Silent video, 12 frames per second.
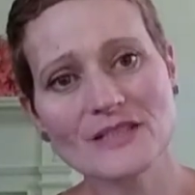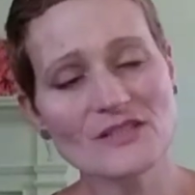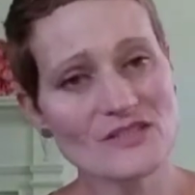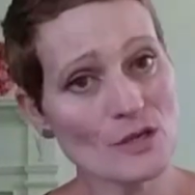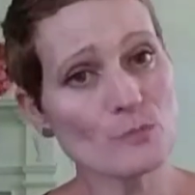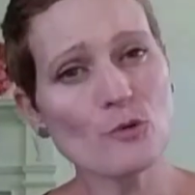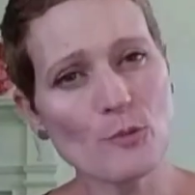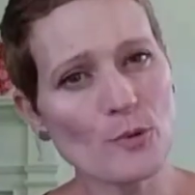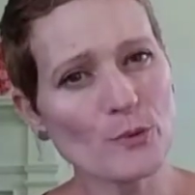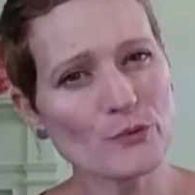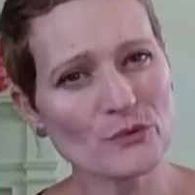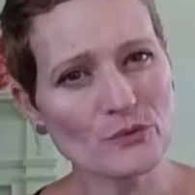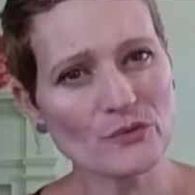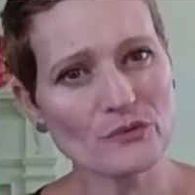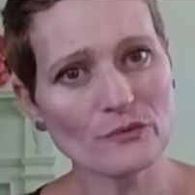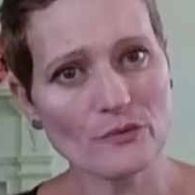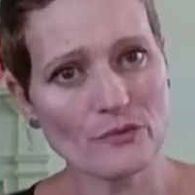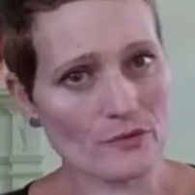design
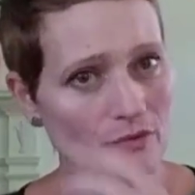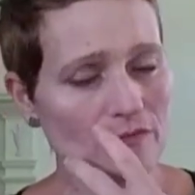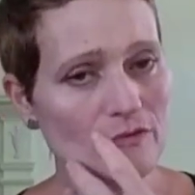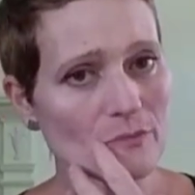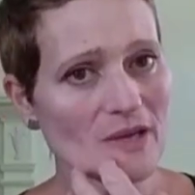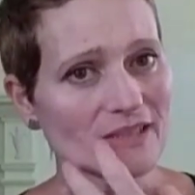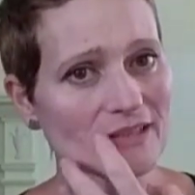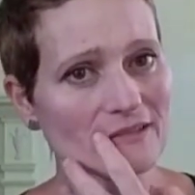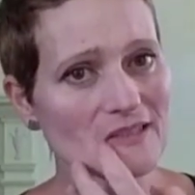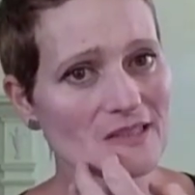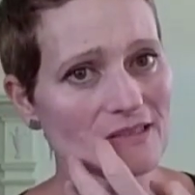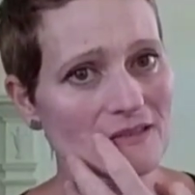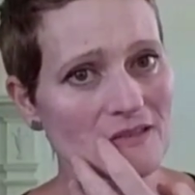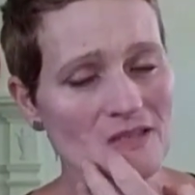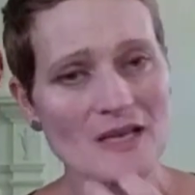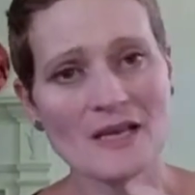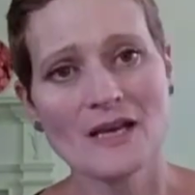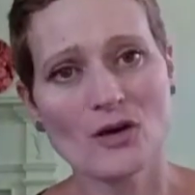proposals for magazines